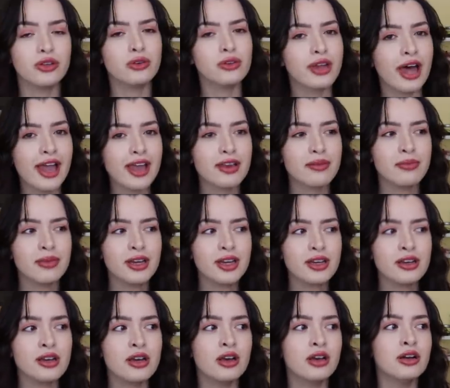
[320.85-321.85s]
You like
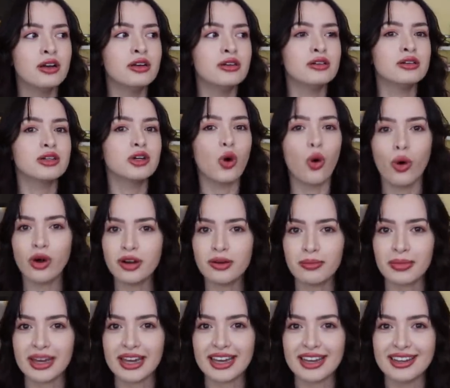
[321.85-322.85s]
me?
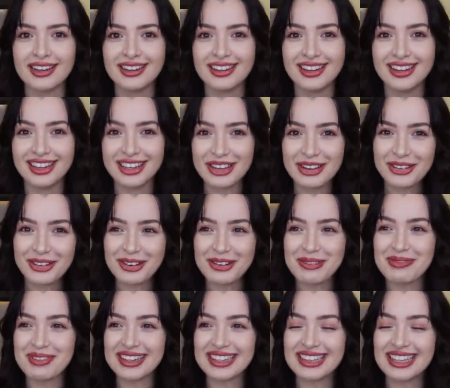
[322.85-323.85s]
Court me. You know what
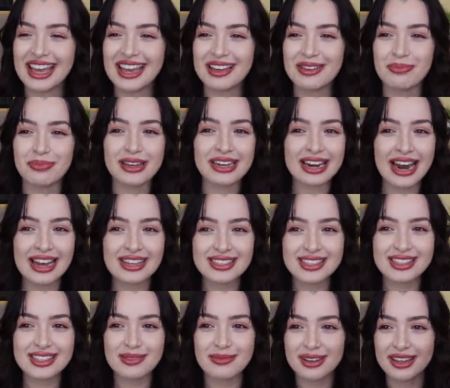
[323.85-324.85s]
I mean? Like, be
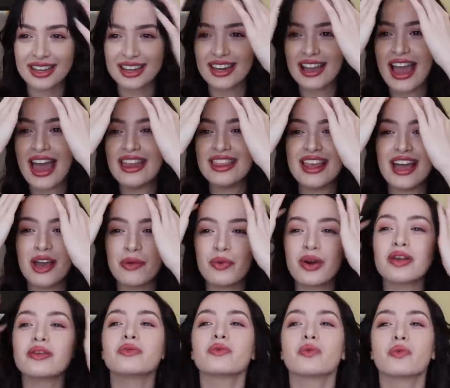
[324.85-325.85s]
nice to me. And then
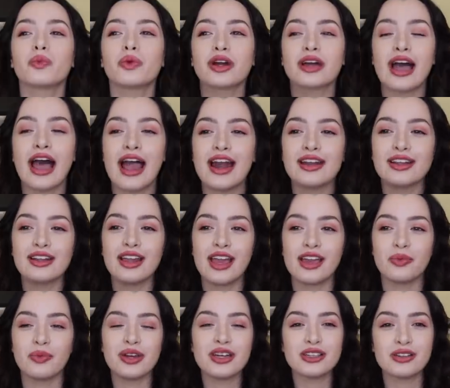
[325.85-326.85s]
when we're kind of
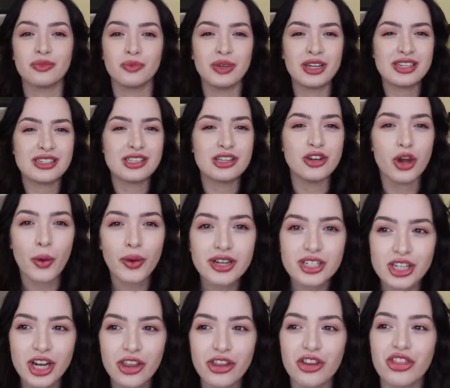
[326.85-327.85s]
like, we get to know
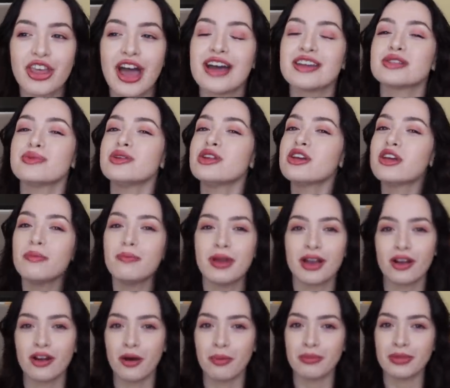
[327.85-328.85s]
each other, that's when you can
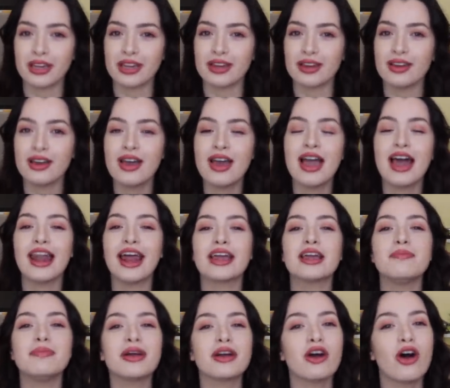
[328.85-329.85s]
pick on me and I
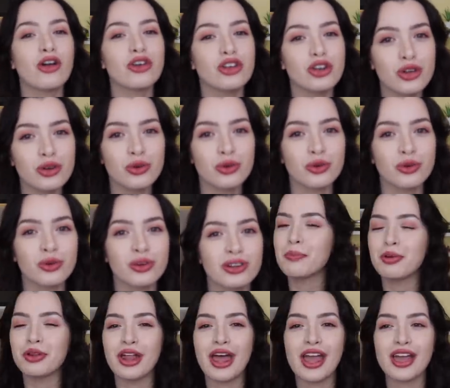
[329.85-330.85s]
can pick on you.
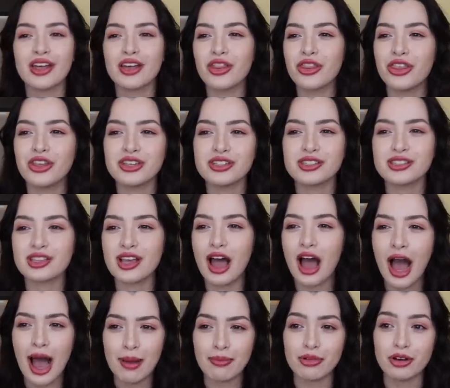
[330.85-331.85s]
But like this,
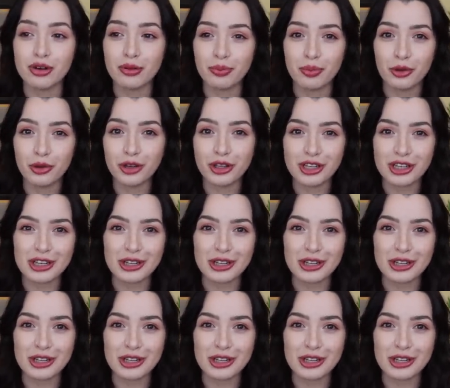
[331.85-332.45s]
I'm gonna bully